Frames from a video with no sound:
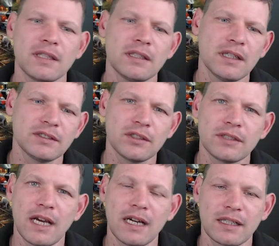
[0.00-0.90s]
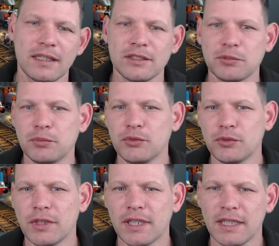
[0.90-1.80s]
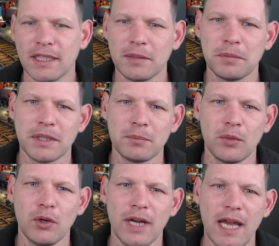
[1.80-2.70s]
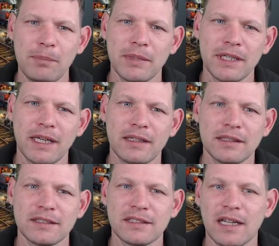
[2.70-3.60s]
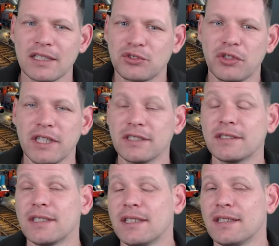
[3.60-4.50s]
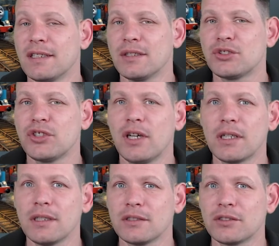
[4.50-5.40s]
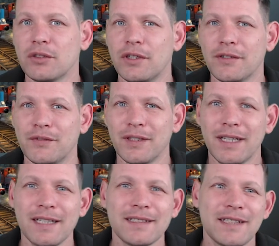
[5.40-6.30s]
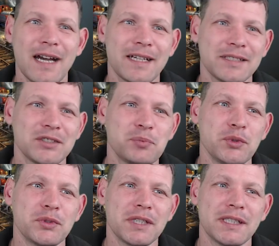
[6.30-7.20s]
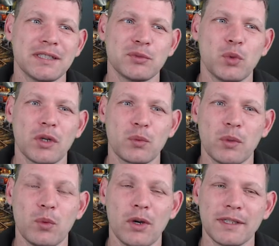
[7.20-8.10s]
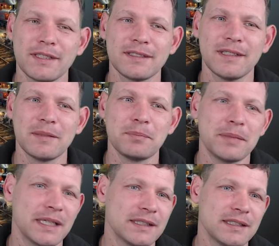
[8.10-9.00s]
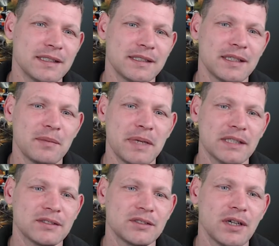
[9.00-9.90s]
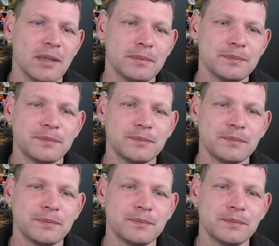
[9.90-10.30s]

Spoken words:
not so dark and spooky, a little bit more happy, and it's like trains in a tunnel. So if dark and spooky is what we wanted, then Bing did the best job